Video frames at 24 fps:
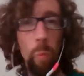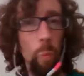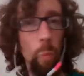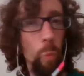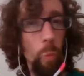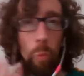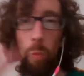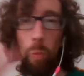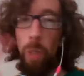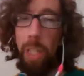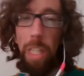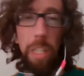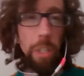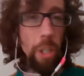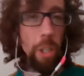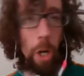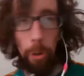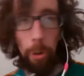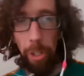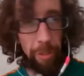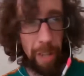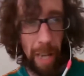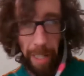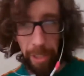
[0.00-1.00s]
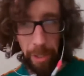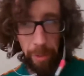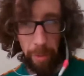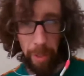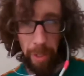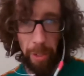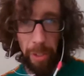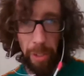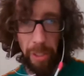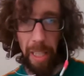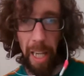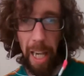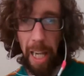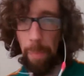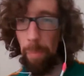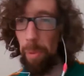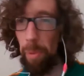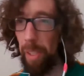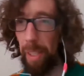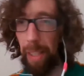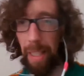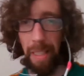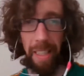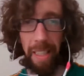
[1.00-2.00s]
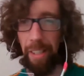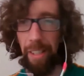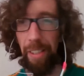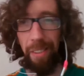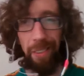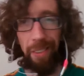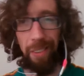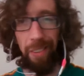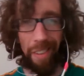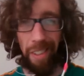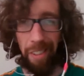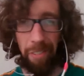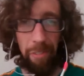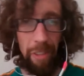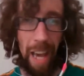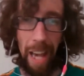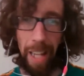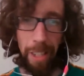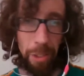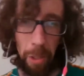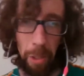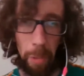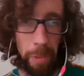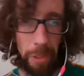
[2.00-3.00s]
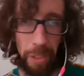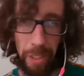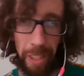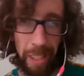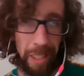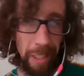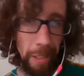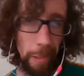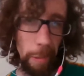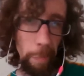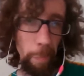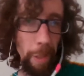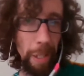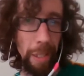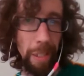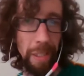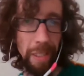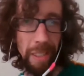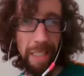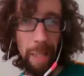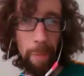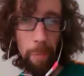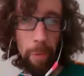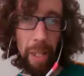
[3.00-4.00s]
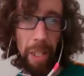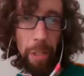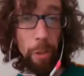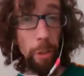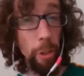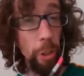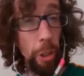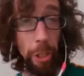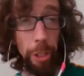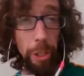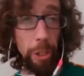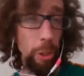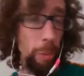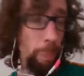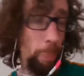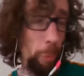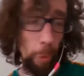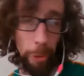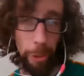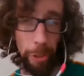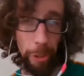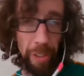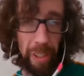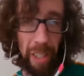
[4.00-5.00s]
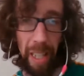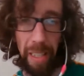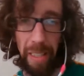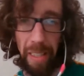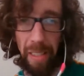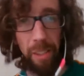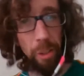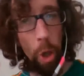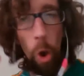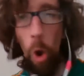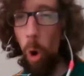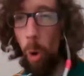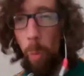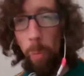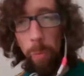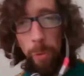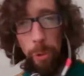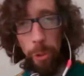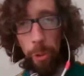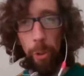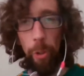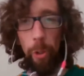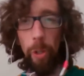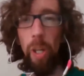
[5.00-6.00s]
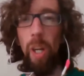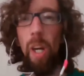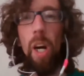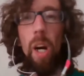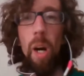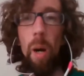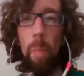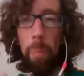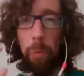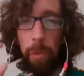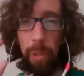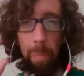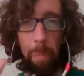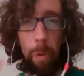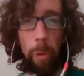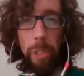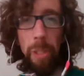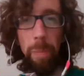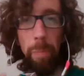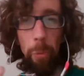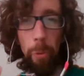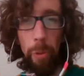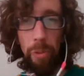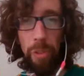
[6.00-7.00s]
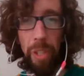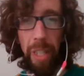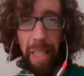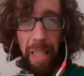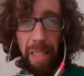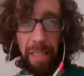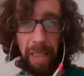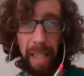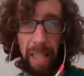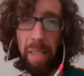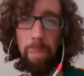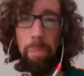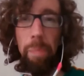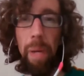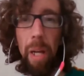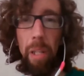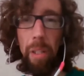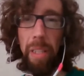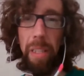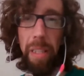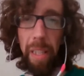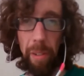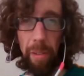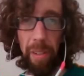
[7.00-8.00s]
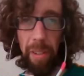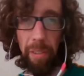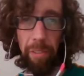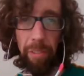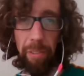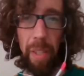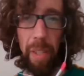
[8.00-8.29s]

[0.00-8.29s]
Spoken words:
We know the facts are on our side, but like I said, the facts don't stick in the brain the same way. They're good to support your case, know them, sure, but the most important thing is that compelling narrative.